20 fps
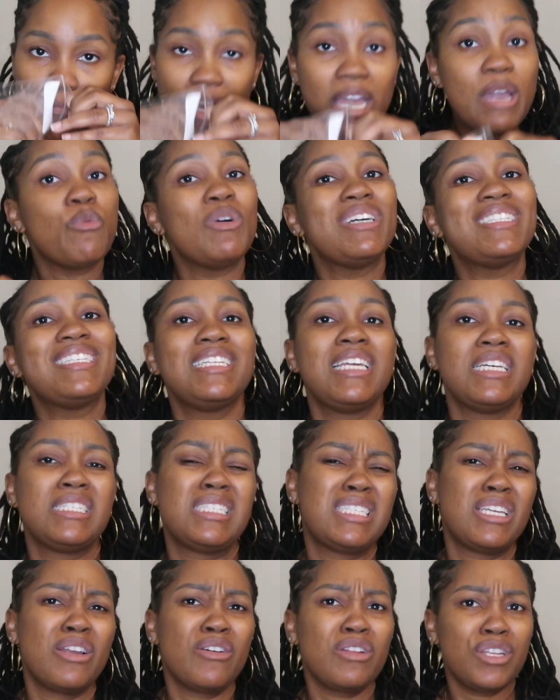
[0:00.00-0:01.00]
It wasn't
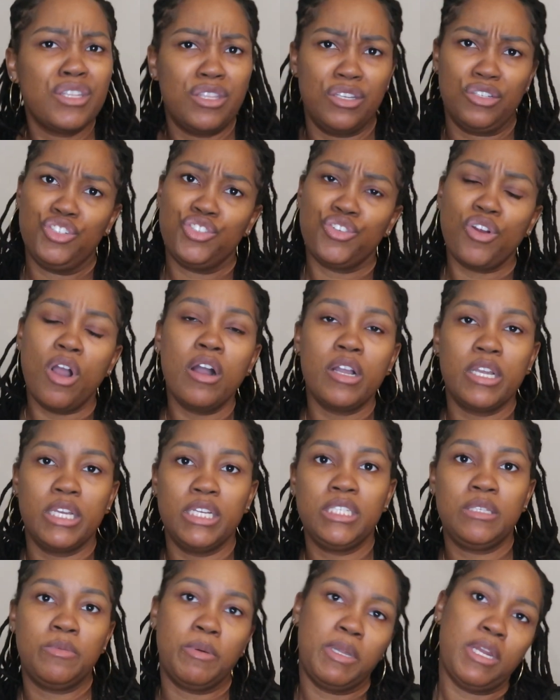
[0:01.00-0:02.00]
necessarily the
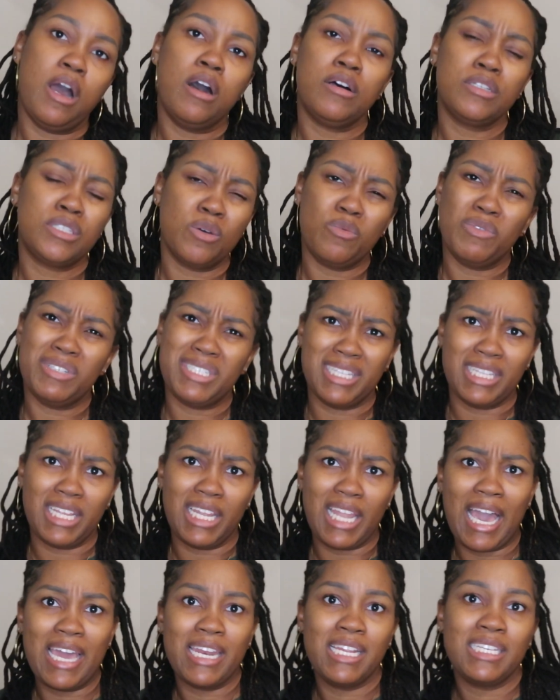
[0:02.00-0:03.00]
strongest, but it also wasn't the
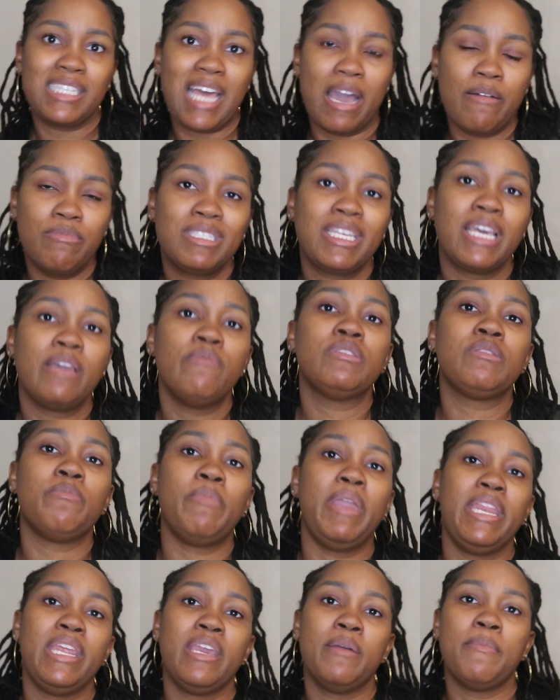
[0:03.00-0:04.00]
lightest. I would say it was a
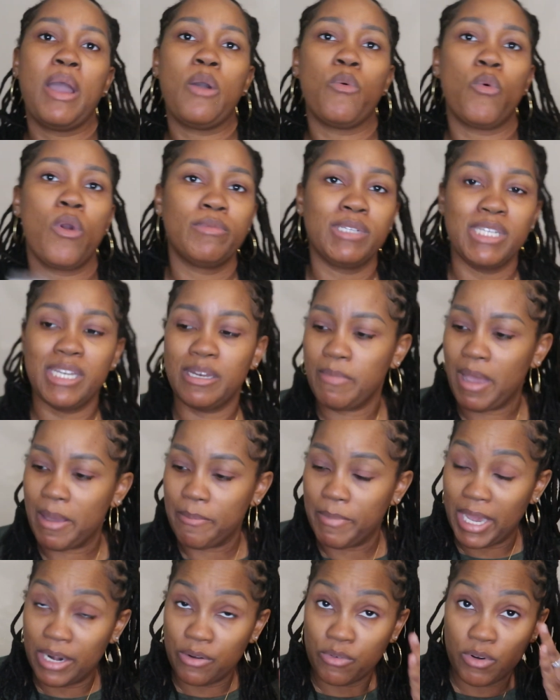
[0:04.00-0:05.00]
medium. I warmed it in my
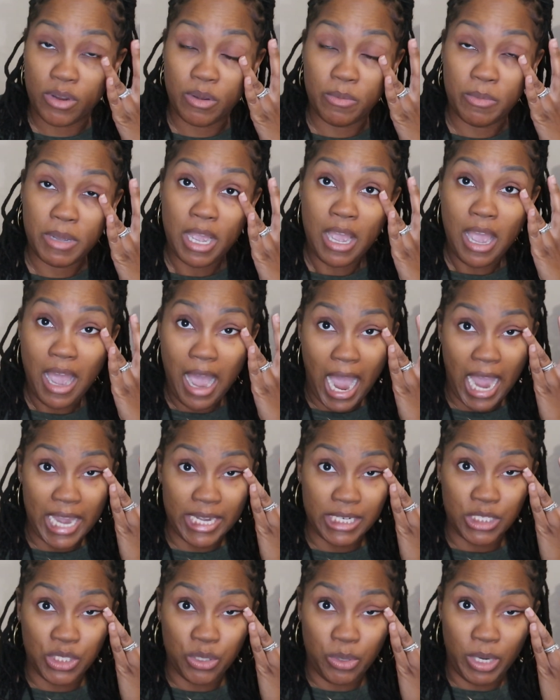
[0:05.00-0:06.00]
bedroom. I
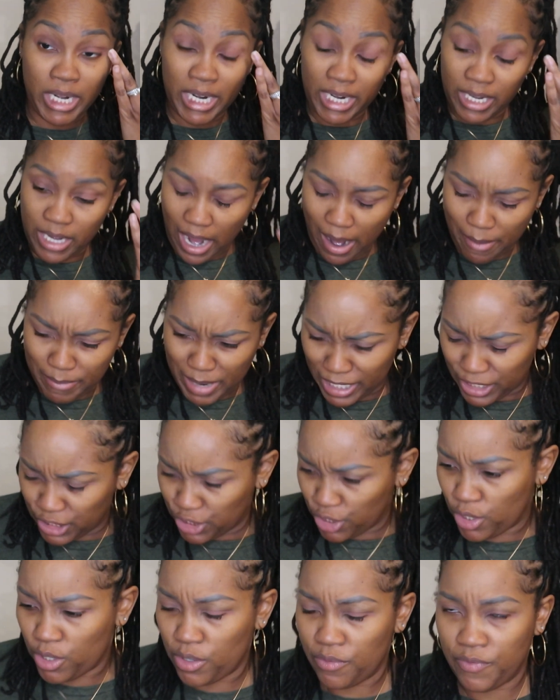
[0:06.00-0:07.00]
enjoyed it. I'm not
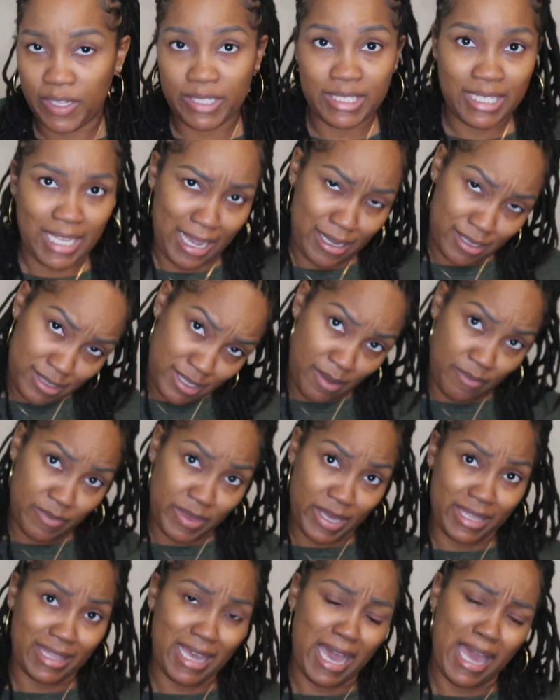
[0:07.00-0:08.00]
sure if it's like
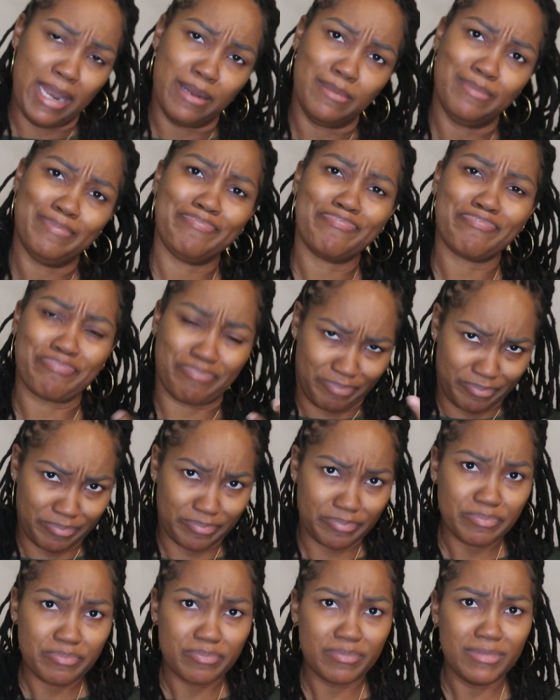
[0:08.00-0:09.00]
something that
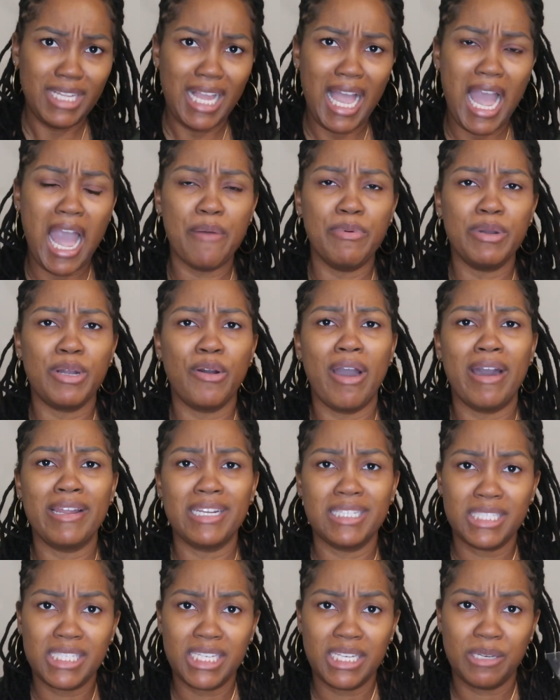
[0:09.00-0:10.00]
I would go out
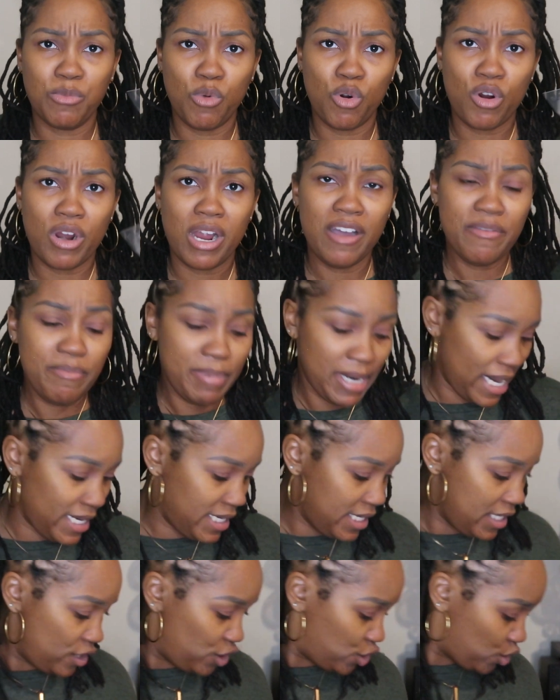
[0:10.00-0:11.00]
and seek more of, but I
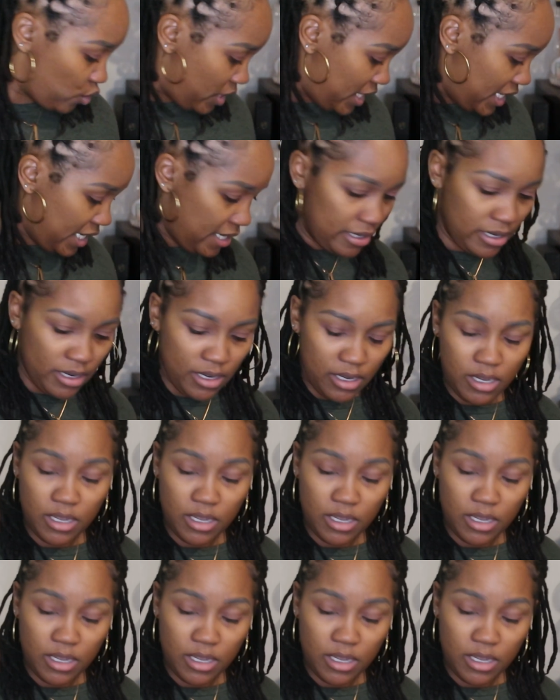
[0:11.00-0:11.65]
did enjoy it.